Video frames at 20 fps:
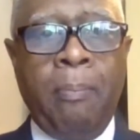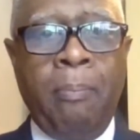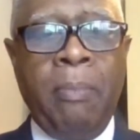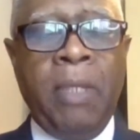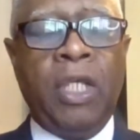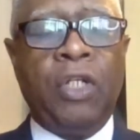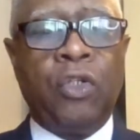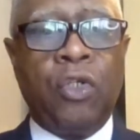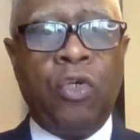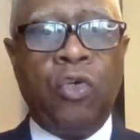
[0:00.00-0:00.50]

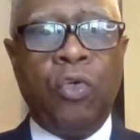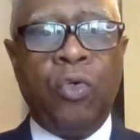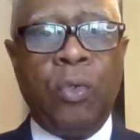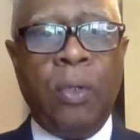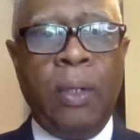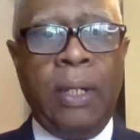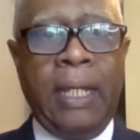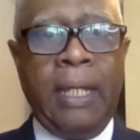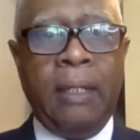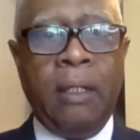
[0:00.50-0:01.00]

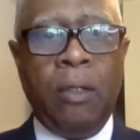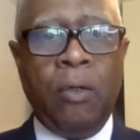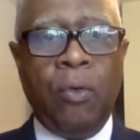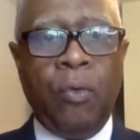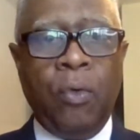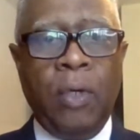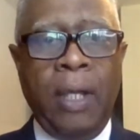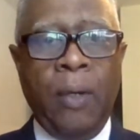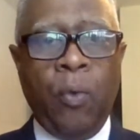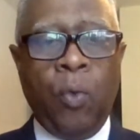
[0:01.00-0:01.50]
medical
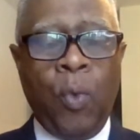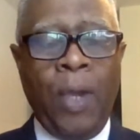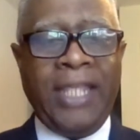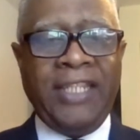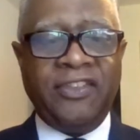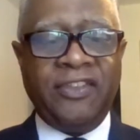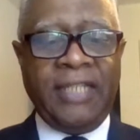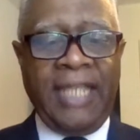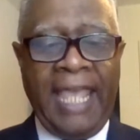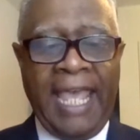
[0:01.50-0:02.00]

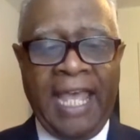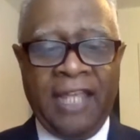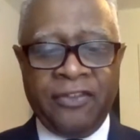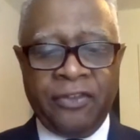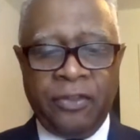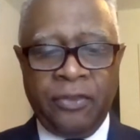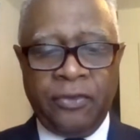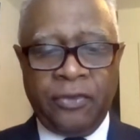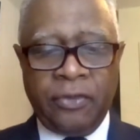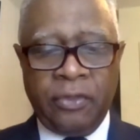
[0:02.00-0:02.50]
waste
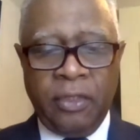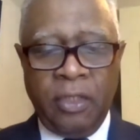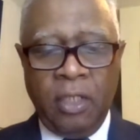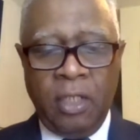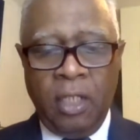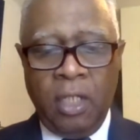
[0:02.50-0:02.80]
hazards